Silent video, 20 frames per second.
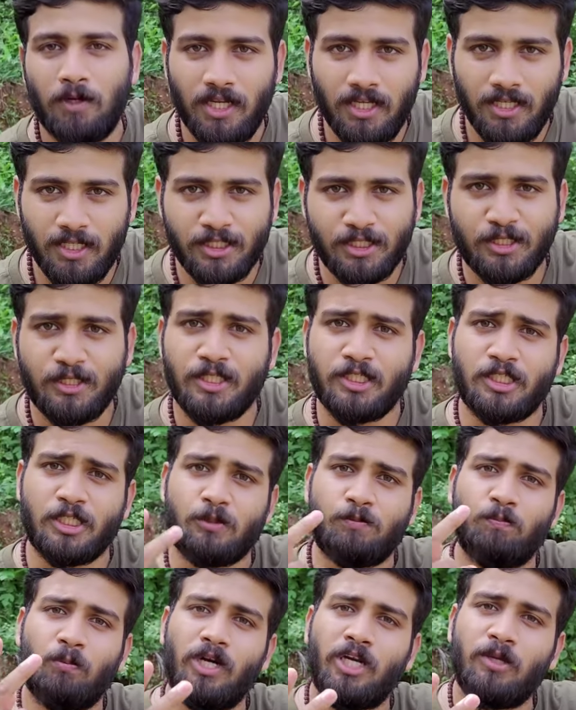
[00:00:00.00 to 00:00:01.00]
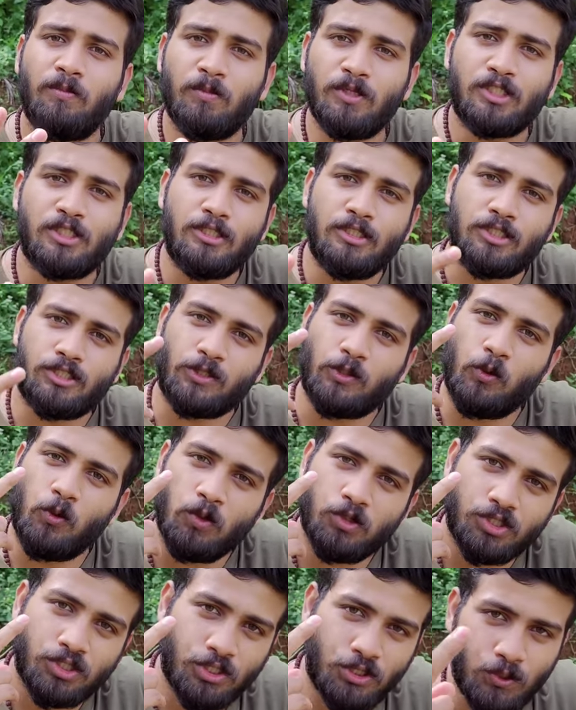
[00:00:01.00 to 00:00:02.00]
playlist. This is Muddy Muscles
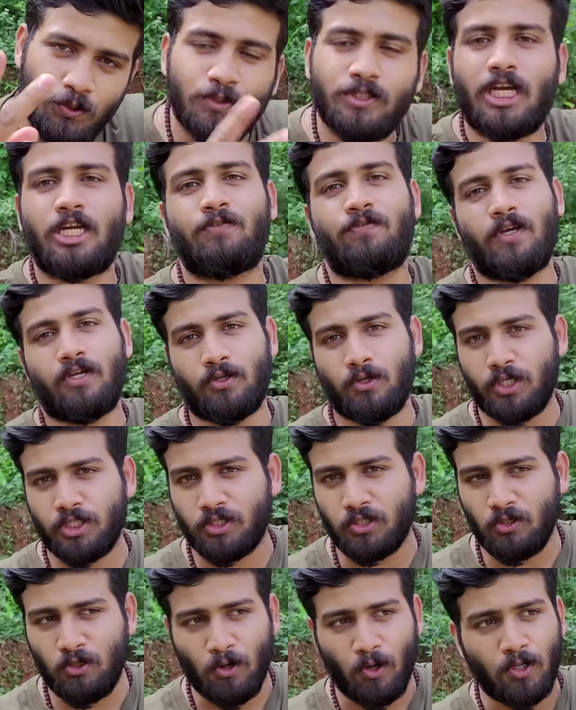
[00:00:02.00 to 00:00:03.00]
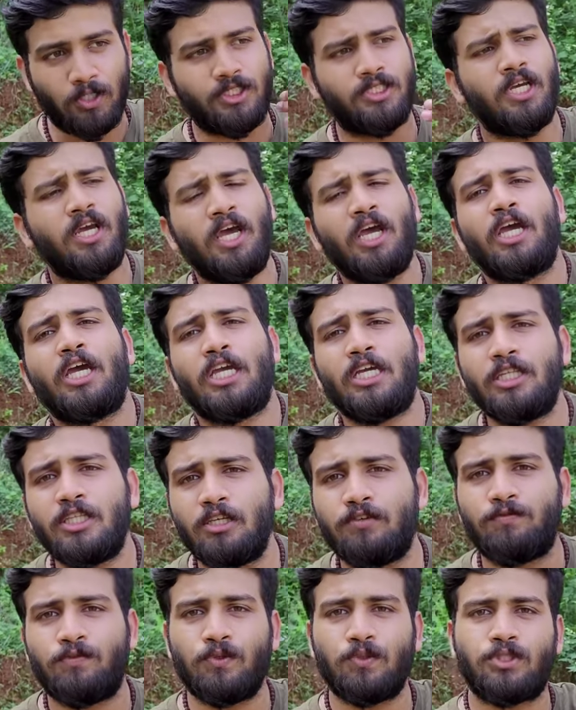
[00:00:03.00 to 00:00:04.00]
course 2 that we are going to launch in
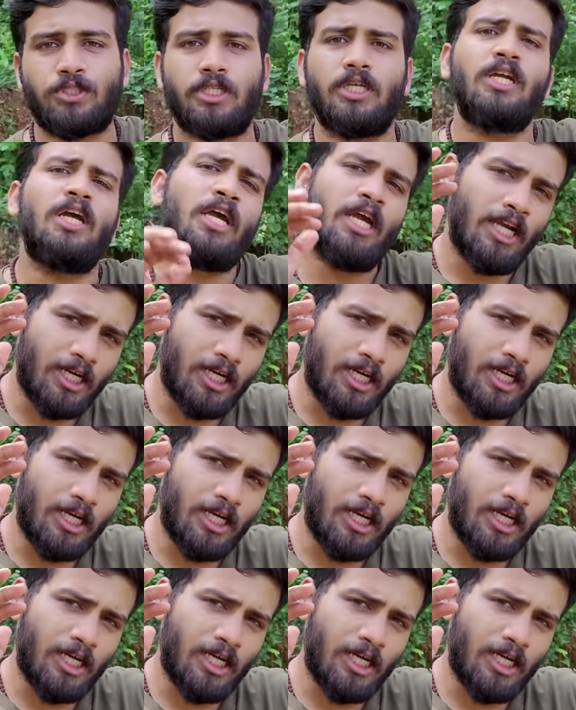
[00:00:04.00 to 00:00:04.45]
the future.